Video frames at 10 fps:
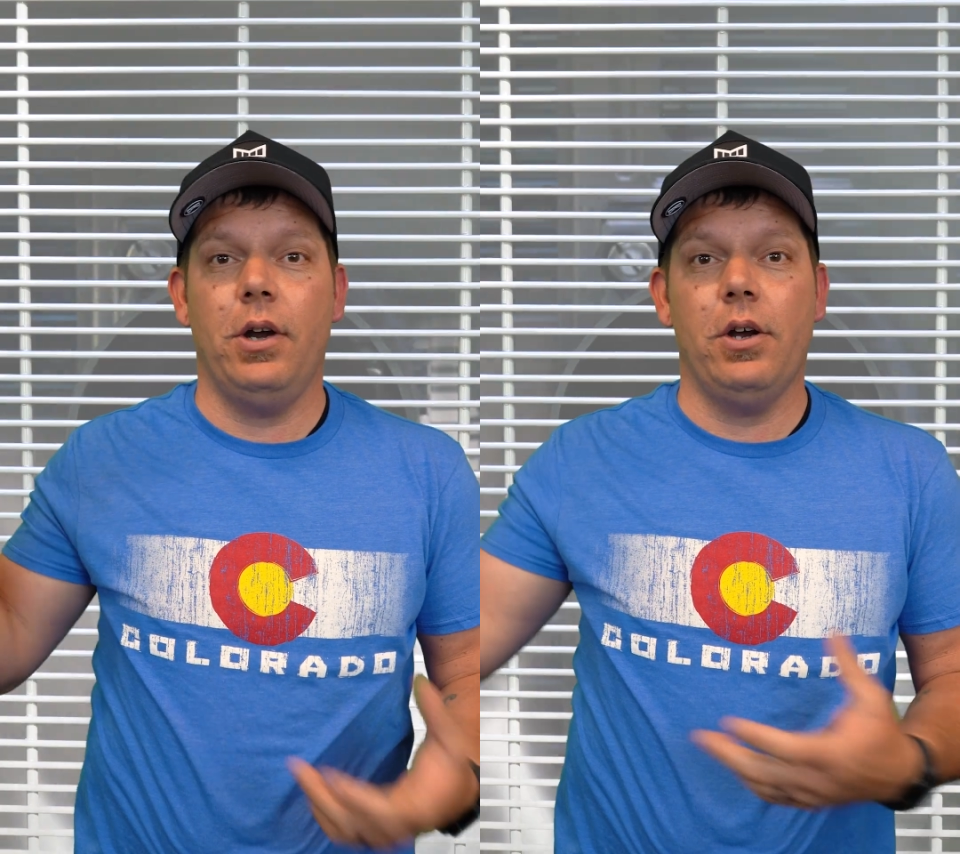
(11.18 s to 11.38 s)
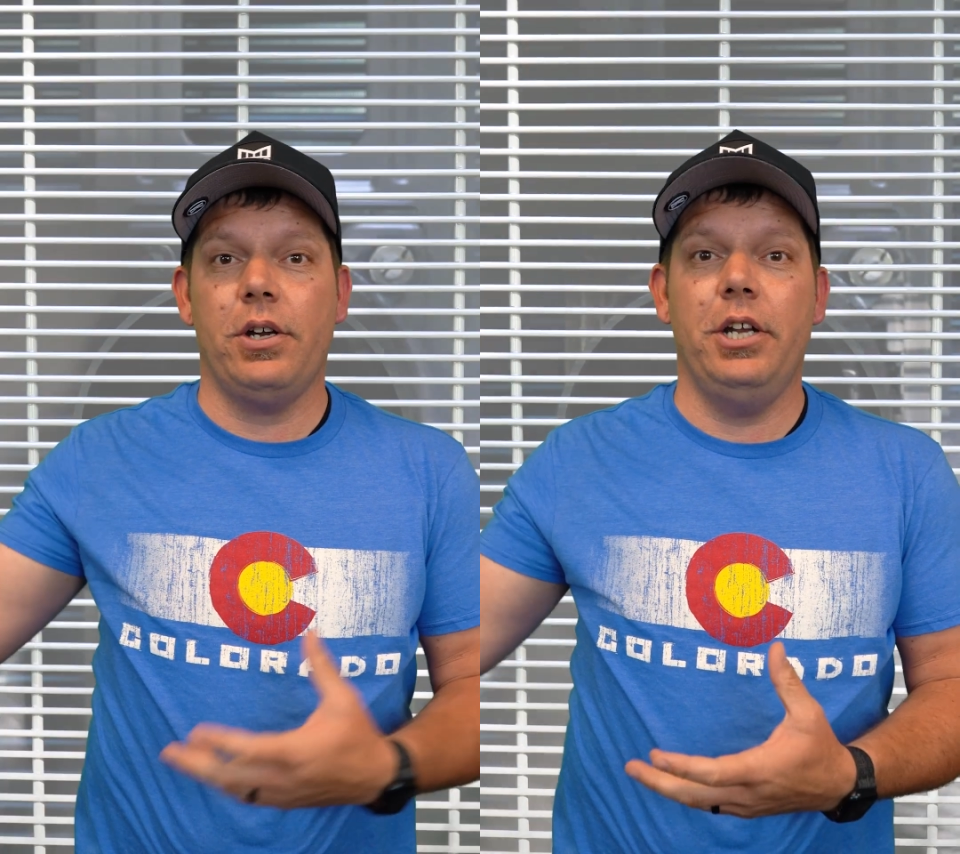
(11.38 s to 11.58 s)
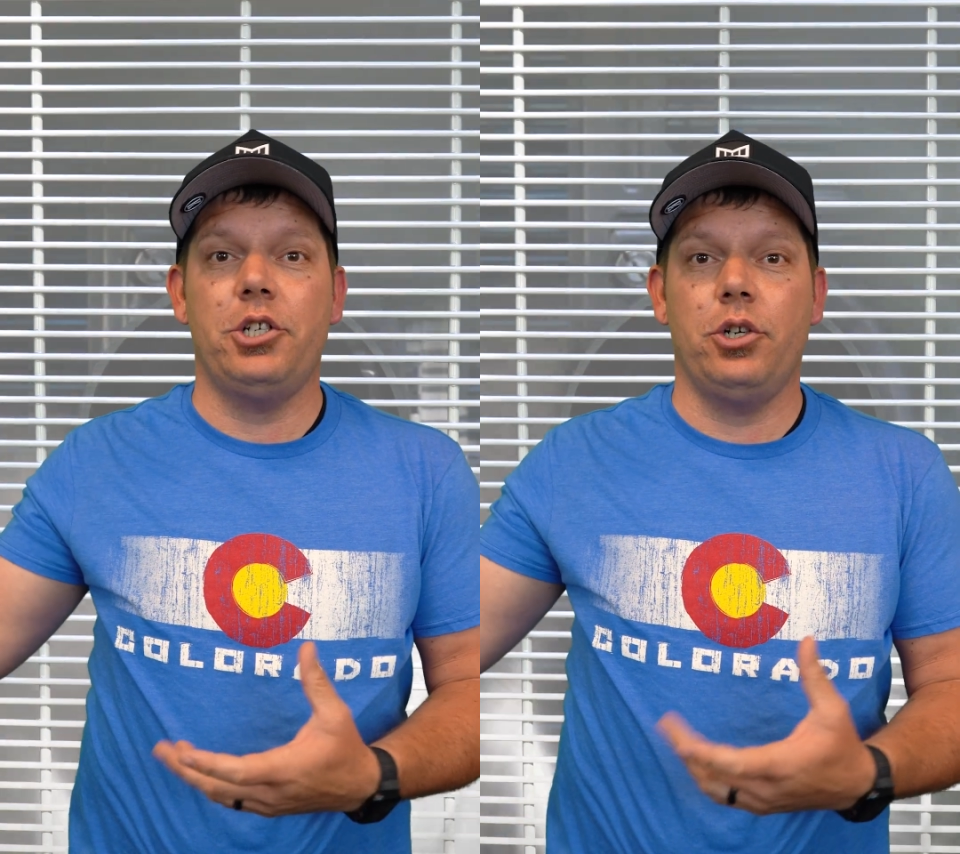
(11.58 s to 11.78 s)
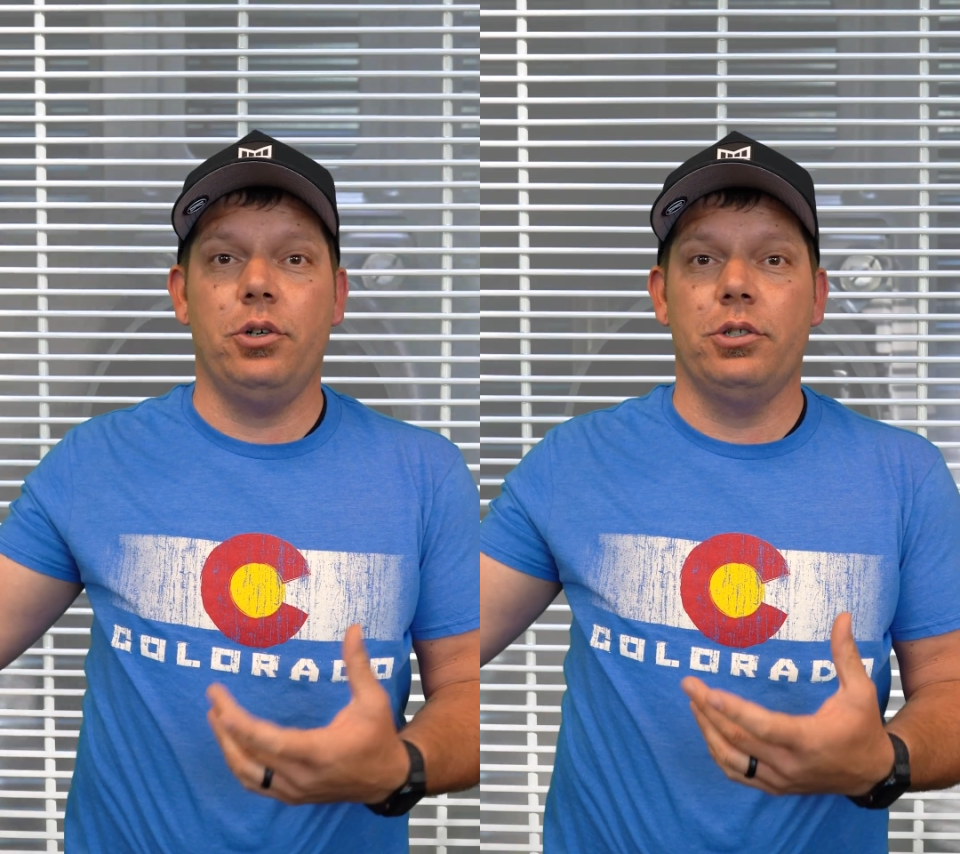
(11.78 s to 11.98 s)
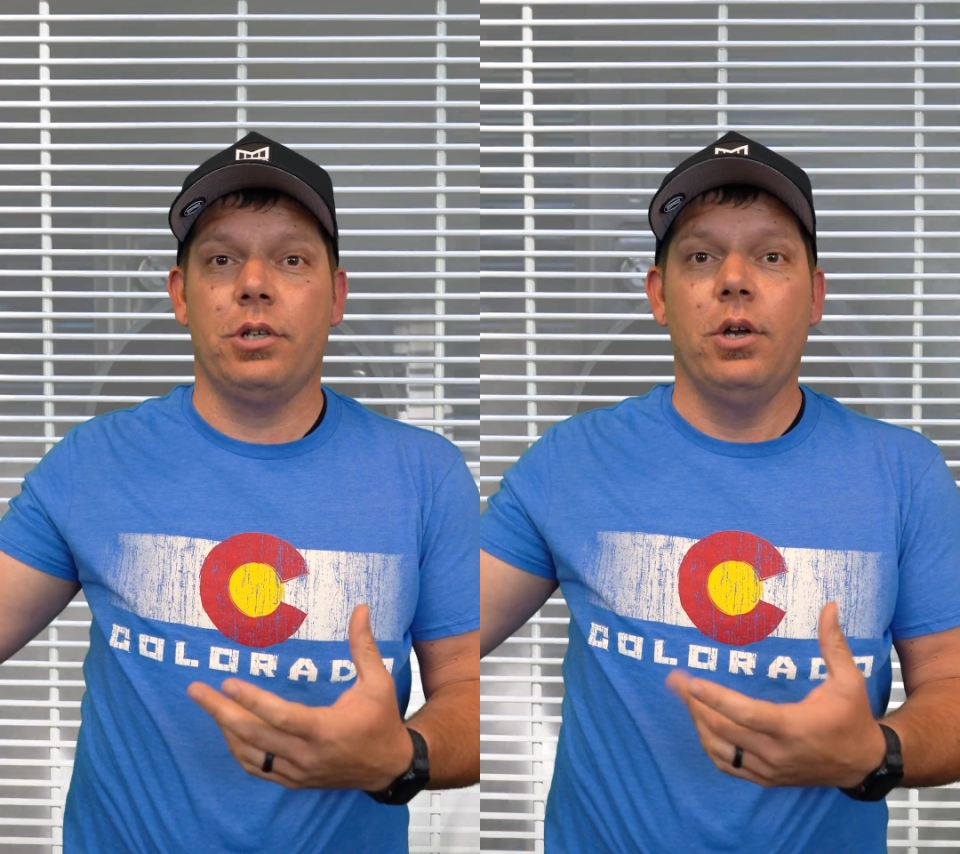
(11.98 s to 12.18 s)
air
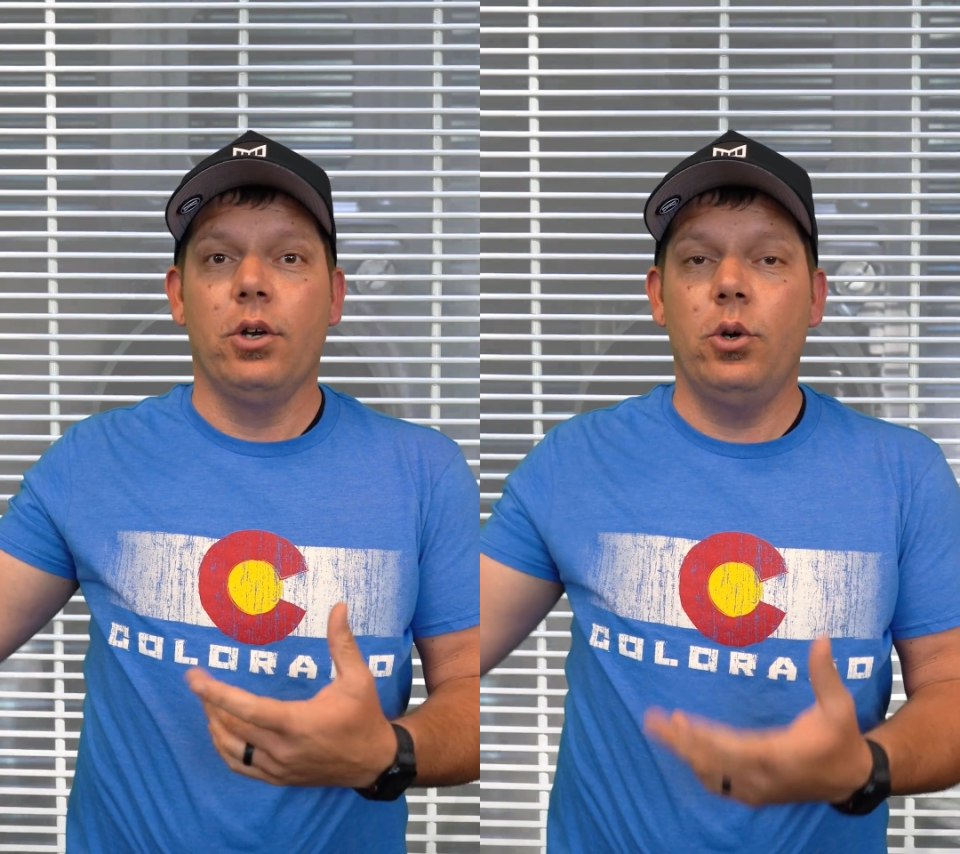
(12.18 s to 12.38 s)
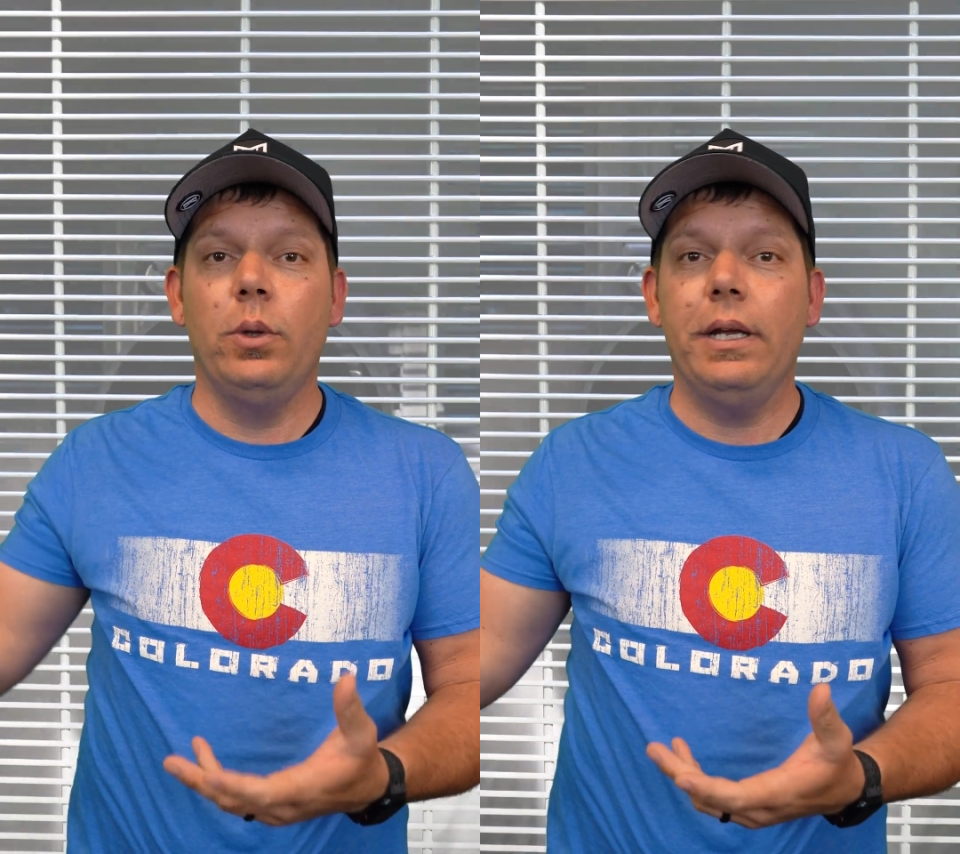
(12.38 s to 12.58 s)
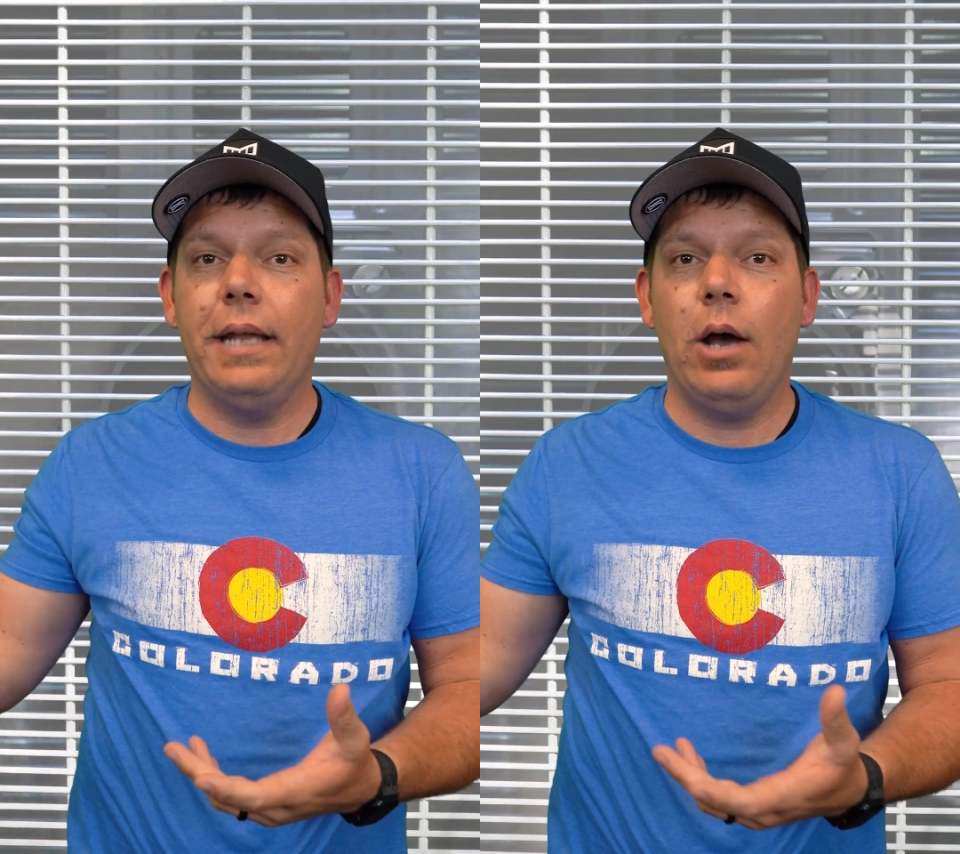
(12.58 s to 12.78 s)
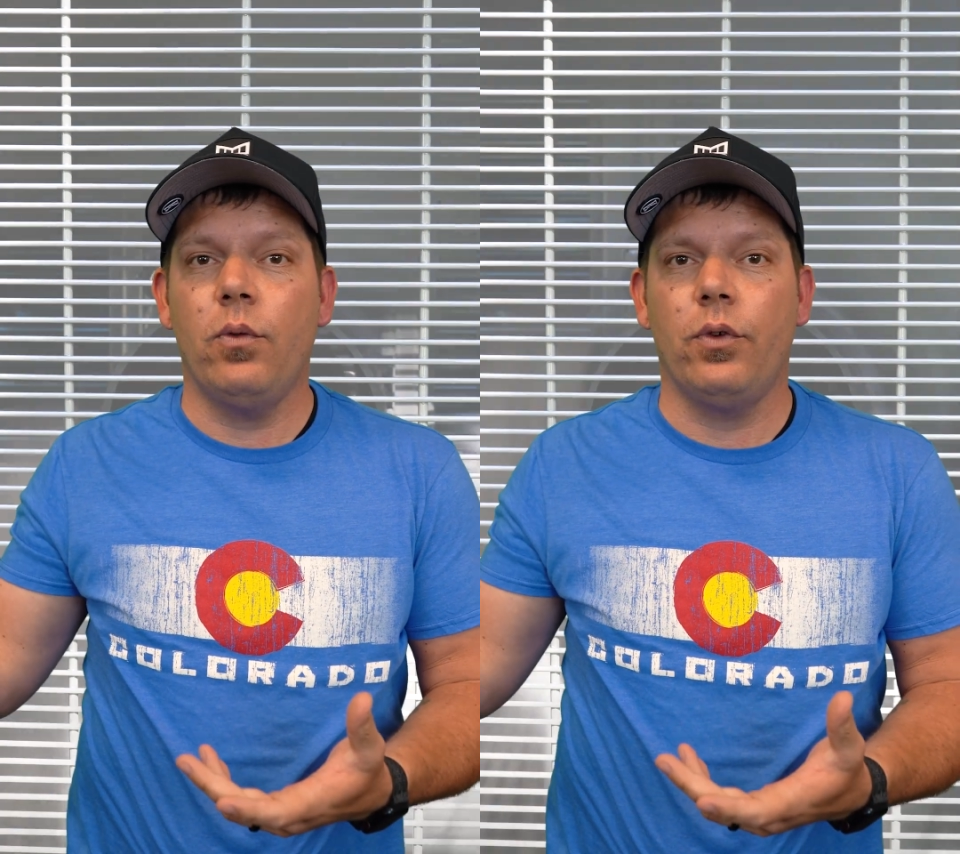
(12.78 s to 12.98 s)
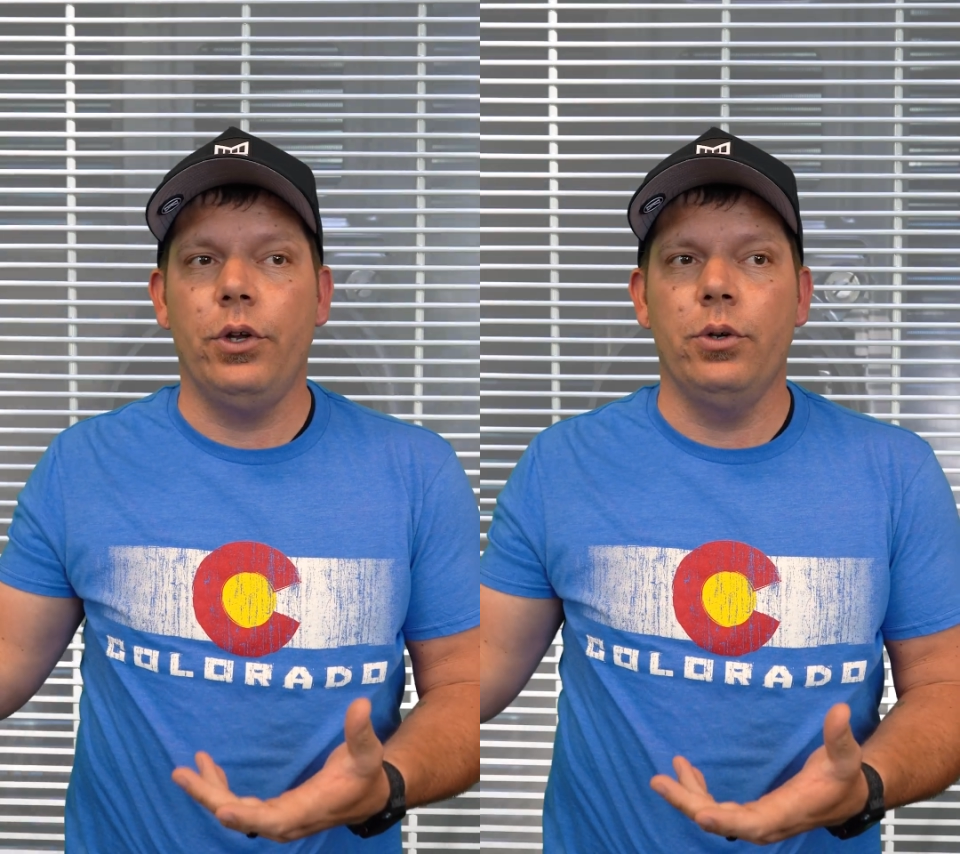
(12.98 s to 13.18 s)
conditioner is cooling
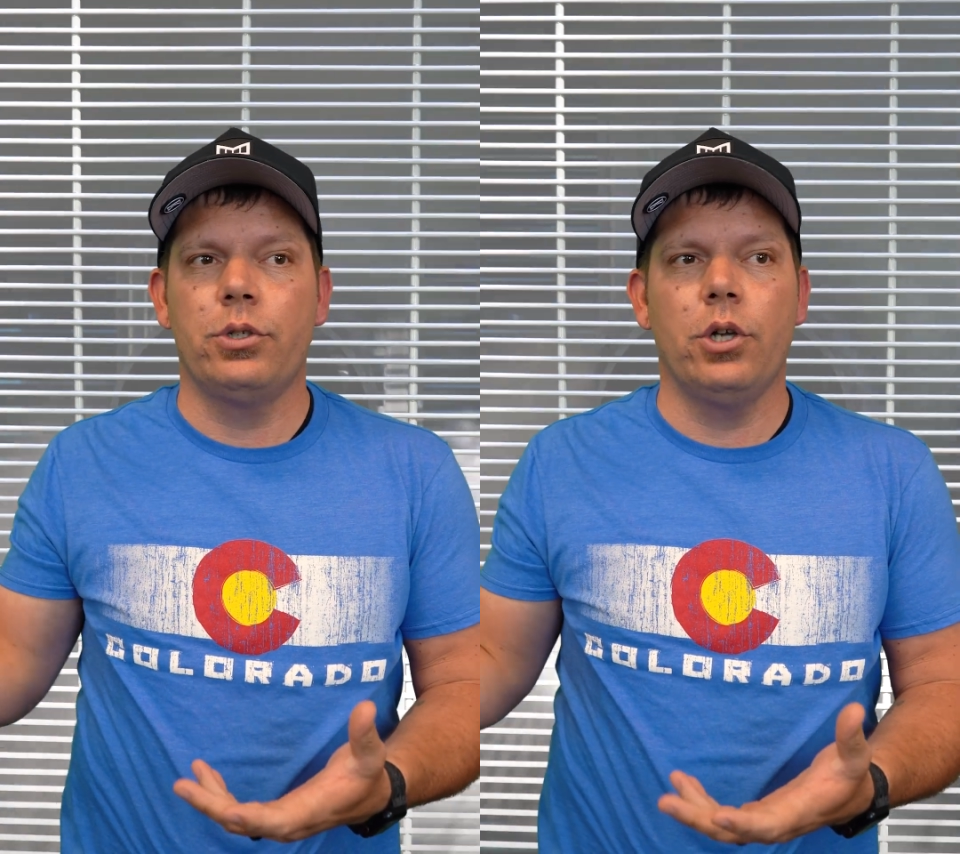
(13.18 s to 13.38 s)
down for you.